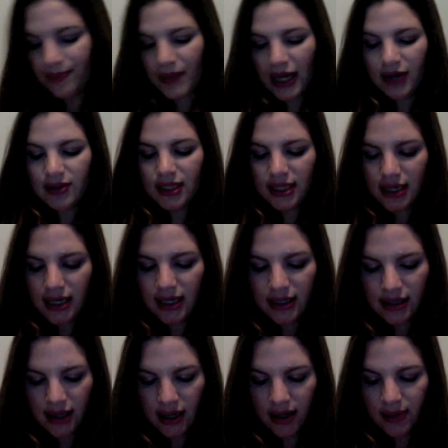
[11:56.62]
I only got
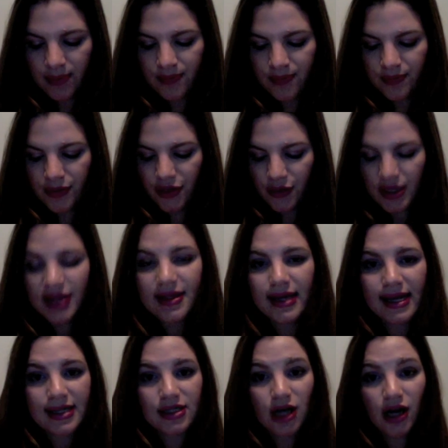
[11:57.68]
3
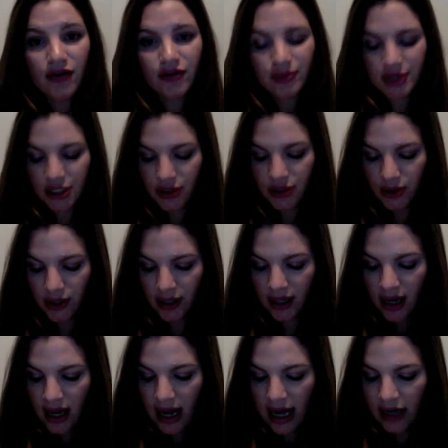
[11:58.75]
things, all from Dior.
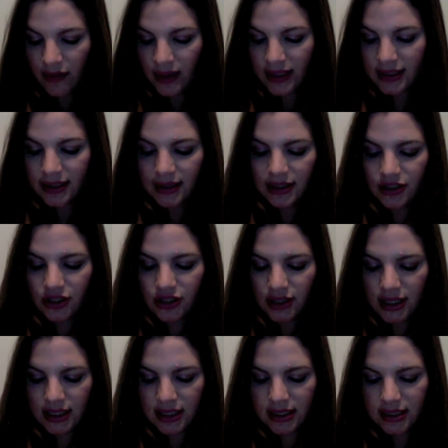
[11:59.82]
I went
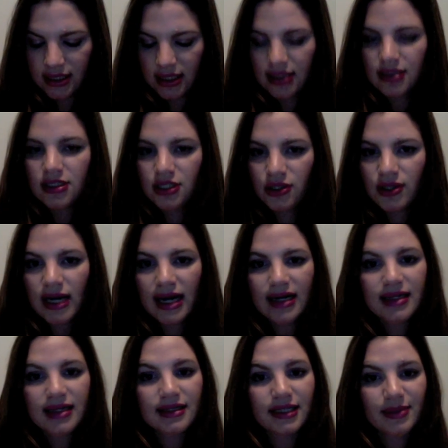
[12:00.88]
initially to see the Dior
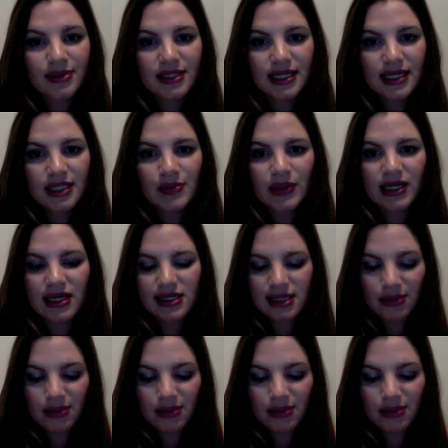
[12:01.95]
Addict lipsticks because I'm